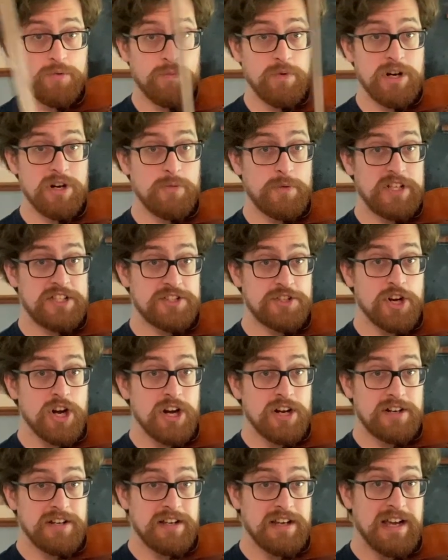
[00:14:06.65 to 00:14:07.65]
where do we
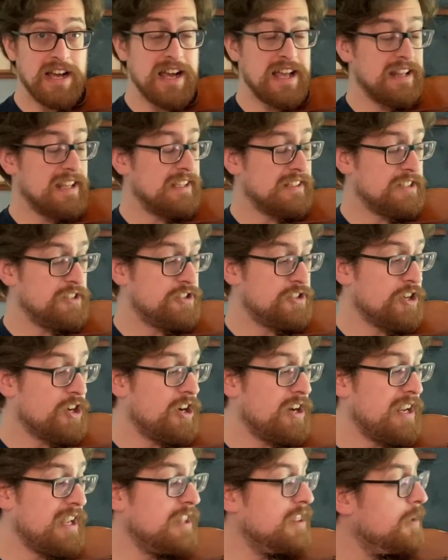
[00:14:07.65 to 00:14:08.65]
start? I like to
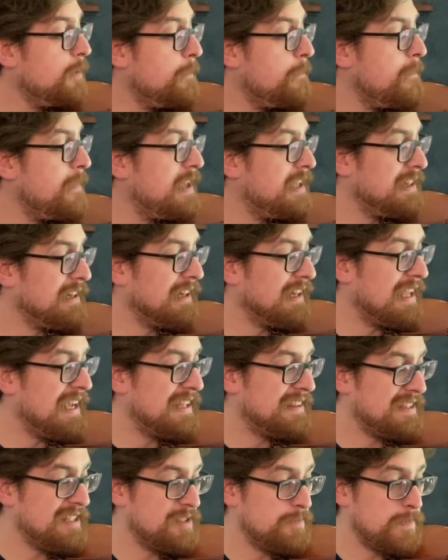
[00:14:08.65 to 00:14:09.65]
start in the middle
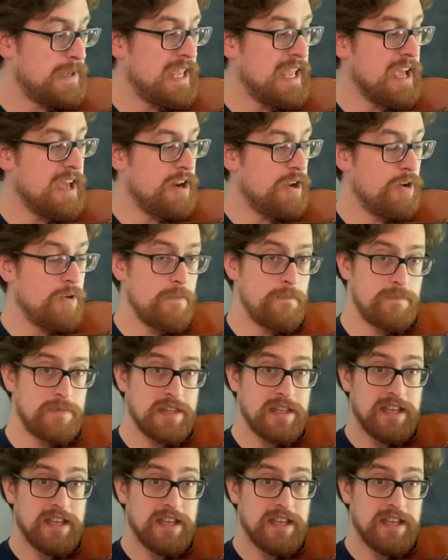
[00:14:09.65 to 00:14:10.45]
at this piano.